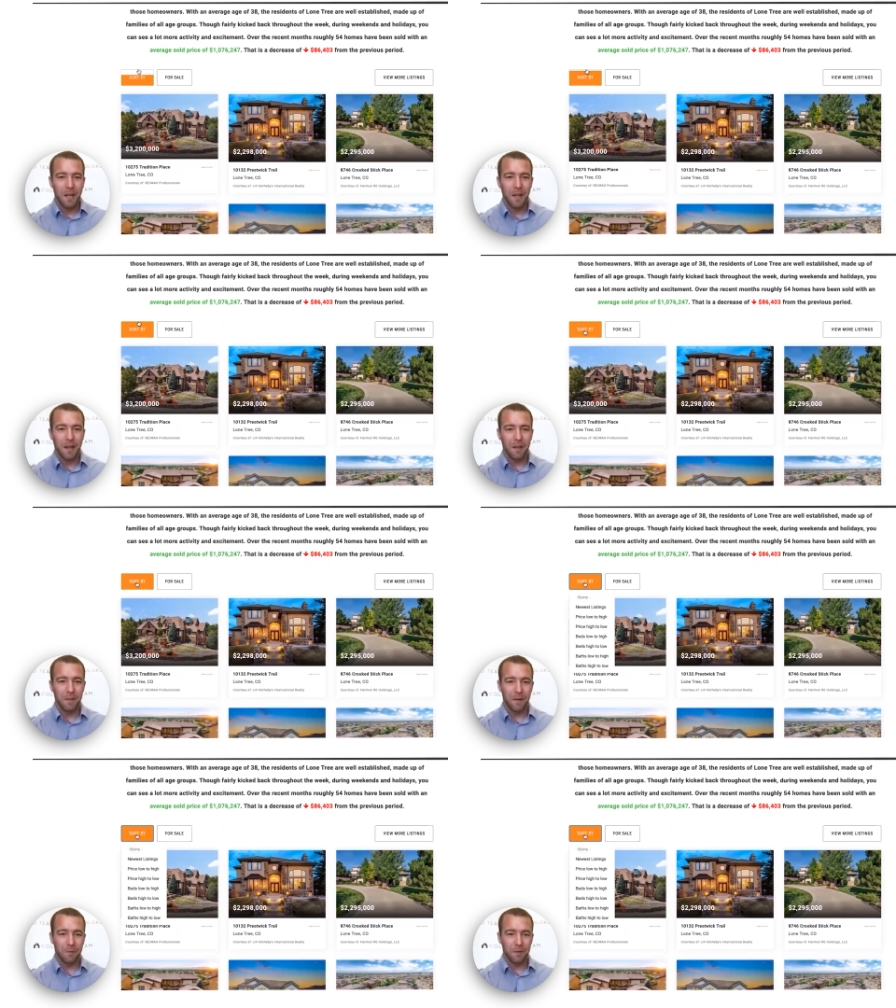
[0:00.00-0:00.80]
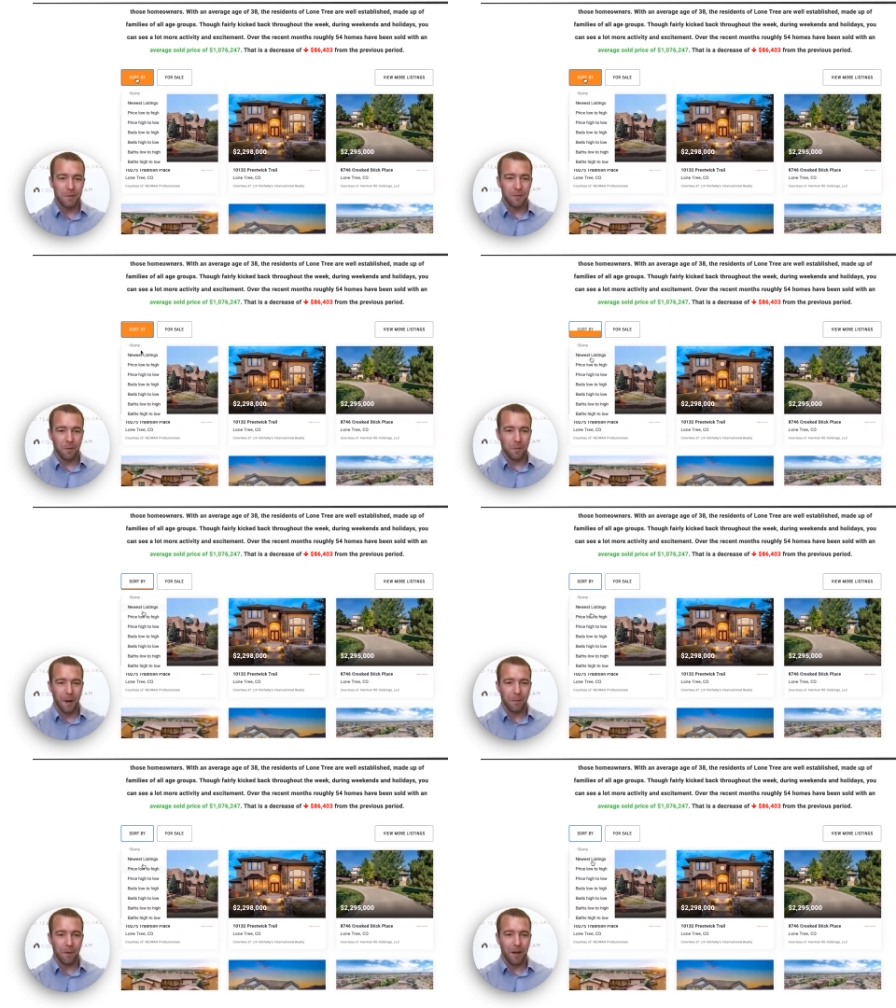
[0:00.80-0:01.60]
And then if we sort
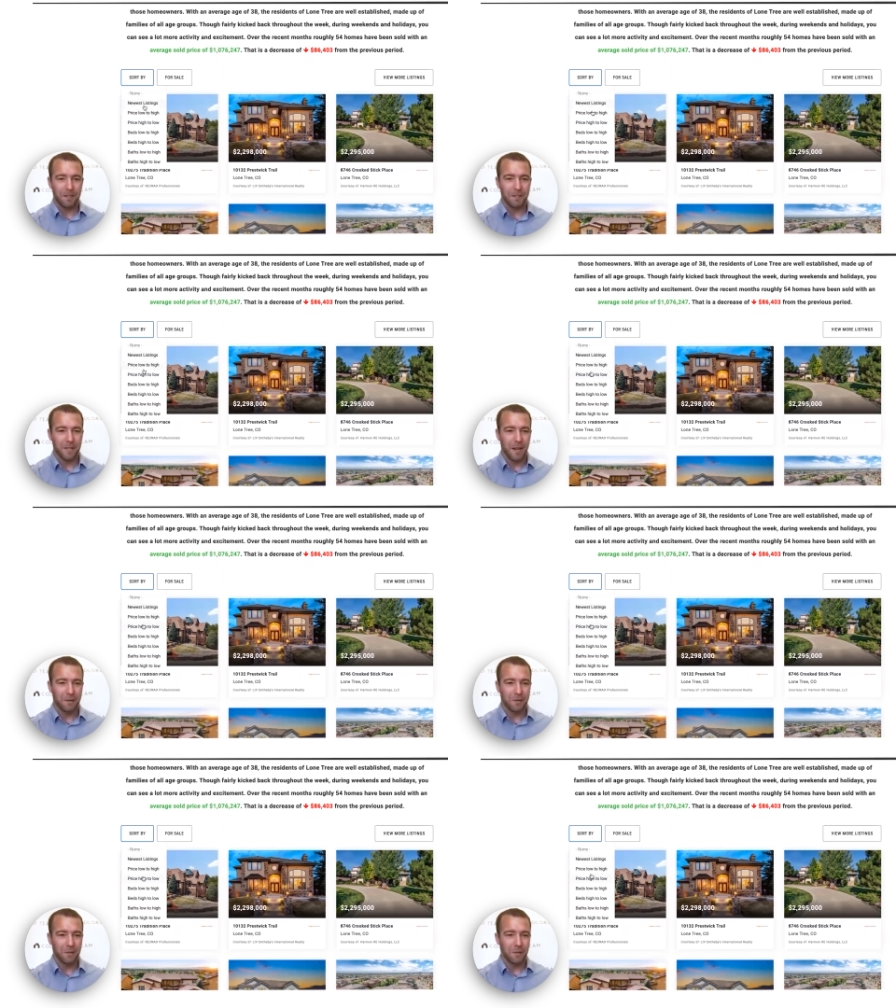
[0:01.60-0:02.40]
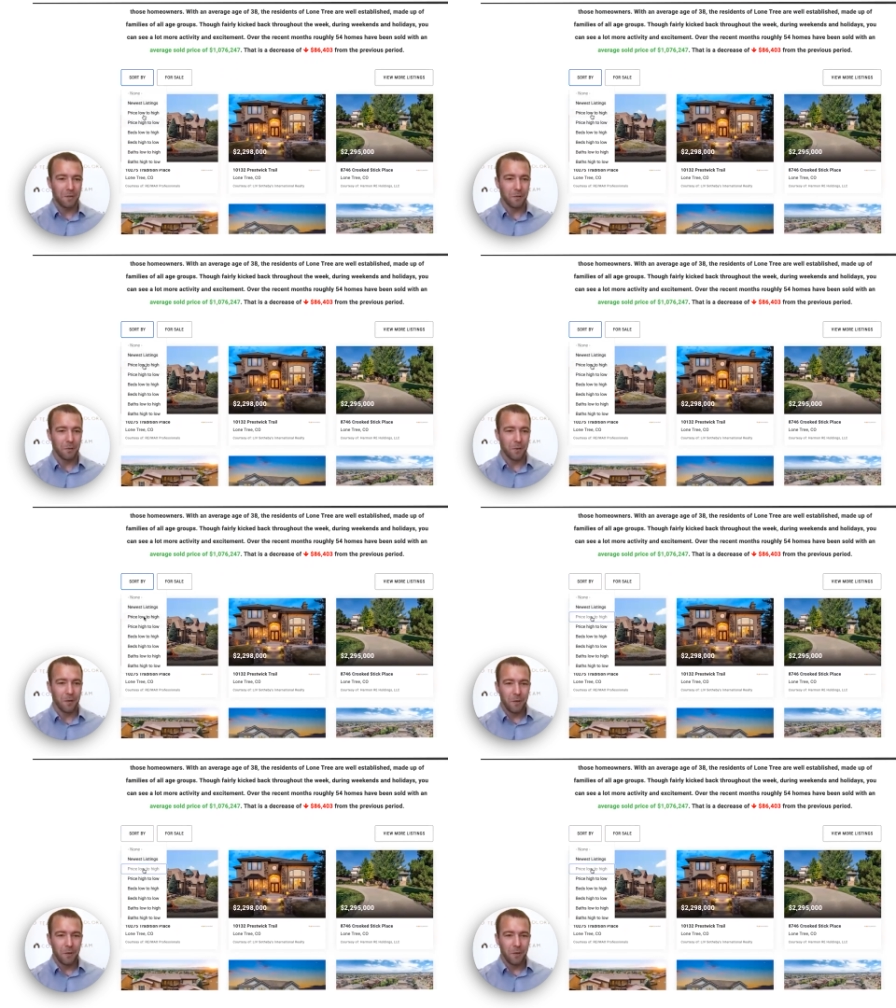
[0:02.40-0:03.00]
by price down to